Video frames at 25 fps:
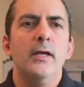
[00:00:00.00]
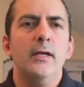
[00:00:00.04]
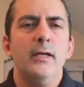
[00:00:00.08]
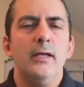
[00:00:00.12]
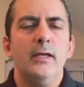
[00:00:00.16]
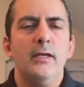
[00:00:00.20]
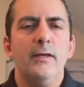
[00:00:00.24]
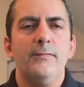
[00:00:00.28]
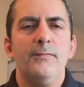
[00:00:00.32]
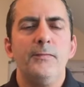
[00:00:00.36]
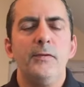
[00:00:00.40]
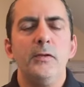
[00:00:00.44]

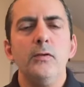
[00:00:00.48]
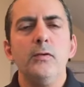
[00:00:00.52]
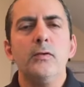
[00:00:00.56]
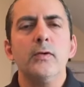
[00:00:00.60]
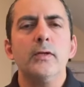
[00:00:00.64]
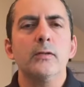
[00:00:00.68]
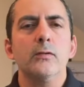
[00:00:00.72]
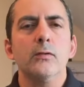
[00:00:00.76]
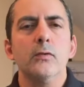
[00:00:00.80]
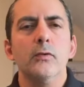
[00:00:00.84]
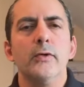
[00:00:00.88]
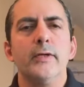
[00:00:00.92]
if you
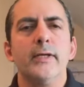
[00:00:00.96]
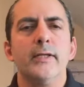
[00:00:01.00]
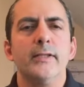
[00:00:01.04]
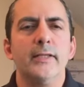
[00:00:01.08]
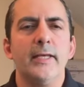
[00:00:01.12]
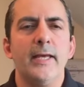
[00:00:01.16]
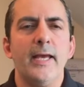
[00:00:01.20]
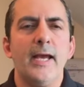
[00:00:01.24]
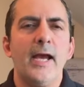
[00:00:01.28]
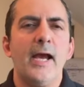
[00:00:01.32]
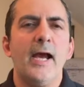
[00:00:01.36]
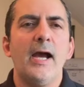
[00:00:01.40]
could look at
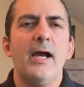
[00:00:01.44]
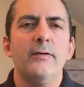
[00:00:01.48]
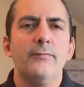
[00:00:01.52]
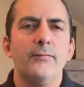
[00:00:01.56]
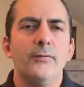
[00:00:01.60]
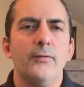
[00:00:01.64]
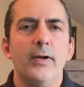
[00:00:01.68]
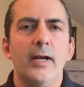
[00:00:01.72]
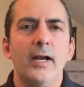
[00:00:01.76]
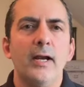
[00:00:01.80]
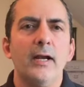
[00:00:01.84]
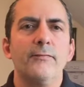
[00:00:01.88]
the
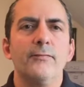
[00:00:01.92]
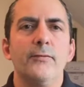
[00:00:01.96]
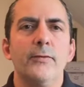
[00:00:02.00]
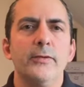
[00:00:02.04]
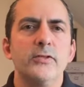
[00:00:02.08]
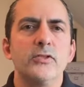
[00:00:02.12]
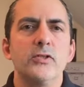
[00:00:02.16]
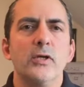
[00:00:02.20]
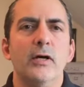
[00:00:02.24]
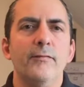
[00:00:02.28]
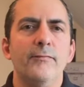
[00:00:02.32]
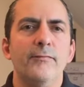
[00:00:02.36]

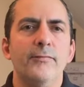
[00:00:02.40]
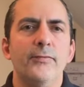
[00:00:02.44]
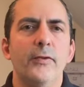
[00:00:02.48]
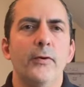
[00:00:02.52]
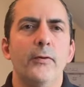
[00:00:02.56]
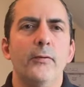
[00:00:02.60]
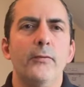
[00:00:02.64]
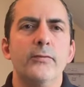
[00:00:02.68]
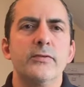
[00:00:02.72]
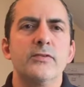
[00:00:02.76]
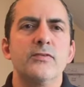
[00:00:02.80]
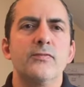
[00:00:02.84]
average of
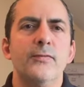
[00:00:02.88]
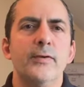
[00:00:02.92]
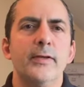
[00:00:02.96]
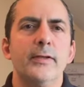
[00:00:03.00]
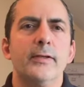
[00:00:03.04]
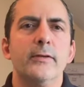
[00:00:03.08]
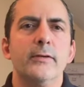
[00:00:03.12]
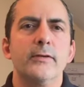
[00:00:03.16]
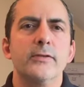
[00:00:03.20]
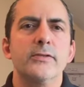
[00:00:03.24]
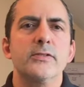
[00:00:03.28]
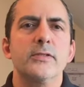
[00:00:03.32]
those
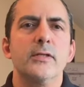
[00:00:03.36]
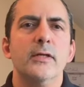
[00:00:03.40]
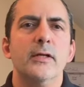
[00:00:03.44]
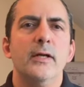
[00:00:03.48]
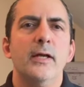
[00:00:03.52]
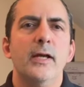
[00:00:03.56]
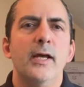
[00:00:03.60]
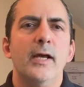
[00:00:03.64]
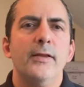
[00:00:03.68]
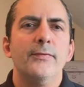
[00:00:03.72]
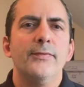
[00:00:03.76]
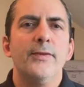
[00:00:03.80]
figures,
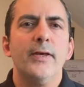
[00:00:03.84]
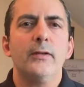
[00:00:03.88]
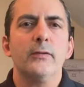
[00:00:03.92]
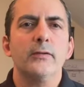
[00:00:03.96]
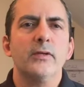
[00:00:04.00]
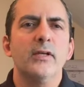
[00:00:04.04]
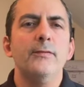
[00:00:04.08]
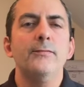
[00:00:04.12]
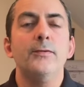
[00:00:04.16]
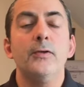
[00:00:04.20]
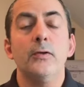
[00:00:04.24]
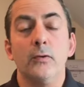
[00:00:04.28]
that'll
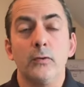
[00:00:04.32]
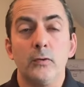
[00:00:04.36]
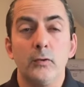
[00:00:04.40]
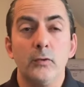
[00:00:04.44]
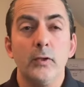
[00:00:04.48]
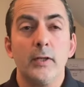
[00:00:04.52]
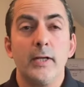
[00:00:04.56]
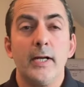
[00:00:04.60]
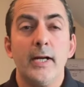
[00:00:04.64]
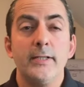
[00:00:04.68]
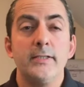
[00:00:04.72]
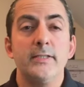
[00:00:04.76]
give you a
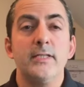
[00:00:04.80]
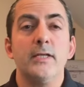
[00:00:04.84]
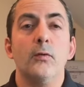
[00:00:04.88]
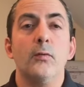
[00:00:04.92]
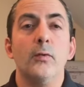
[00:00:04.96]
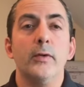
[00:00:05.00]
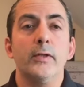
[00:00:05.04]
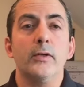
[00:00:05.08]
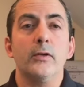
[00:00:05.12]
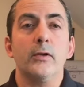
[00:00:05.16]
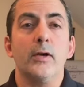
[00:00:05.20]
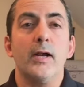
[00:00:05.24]
good idea
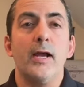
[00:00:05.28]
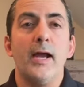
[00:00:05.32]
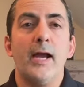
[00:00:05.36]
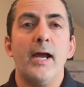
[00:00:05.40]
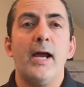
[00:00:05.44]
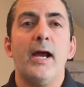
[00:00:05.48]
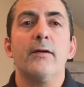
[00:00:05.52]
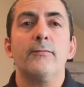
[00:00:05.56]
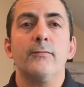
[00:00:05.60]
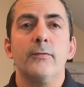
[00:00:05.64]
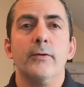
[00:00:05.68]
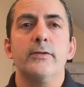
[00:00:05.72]
what your
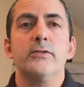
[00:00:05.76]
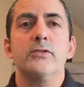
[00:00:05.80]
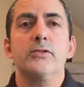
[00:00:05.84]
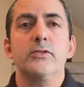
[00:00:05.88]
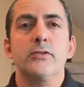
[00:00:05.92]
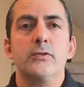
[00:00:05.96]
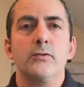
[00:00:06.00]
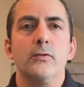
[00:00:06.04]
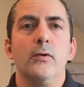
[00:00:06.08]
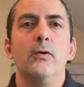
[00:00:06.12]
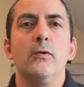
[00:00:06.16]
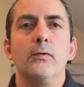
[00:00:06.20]
average
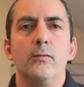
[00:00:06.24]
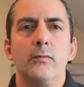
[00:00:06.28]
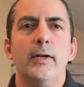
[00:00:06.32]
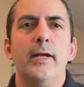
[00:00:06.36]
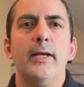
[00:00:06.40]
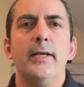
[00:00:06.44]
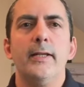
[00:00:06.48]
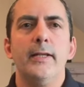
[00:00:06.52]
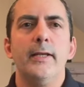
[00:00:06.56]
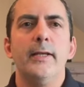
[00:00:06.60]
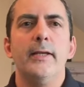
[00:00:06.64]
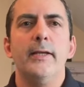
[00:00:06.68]
stroke
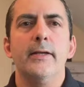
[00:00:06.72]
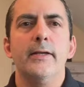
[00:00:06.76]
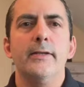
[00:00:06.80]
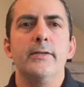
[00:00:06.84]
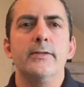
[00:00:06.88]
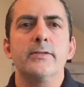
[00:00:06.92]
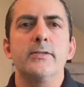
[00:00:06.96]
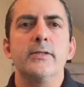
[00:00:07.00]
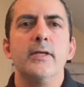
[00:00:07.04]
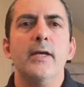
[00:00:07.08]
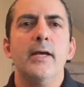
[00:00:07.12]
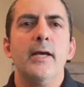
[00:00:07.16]
rate
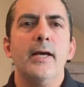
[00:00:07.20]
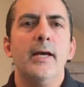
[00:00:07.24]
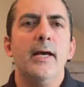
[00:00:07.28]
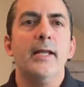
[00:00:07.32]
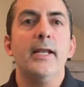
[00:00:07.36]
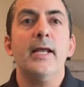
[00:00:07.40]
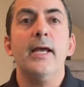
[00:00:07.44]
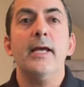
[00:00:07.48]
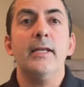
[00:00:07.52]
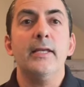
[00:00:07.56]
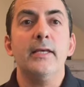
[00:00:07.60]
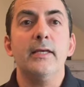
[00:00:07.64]
is at
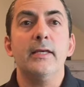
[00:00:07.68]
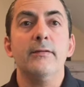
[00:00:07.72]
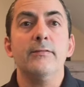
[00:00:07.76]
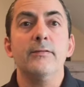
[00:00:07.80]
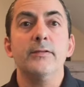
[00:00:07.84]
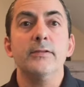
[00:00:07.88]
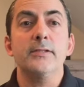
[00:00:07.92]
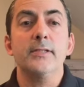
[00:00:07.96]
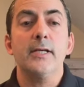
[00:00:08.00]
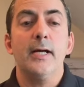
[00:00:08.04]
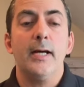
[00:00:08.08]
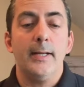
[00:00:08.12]
any given
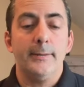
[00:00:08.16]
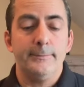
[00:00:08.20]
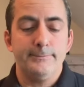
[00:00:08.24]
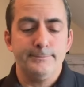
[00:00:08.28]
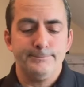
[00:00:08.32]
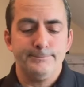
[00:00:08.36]
time.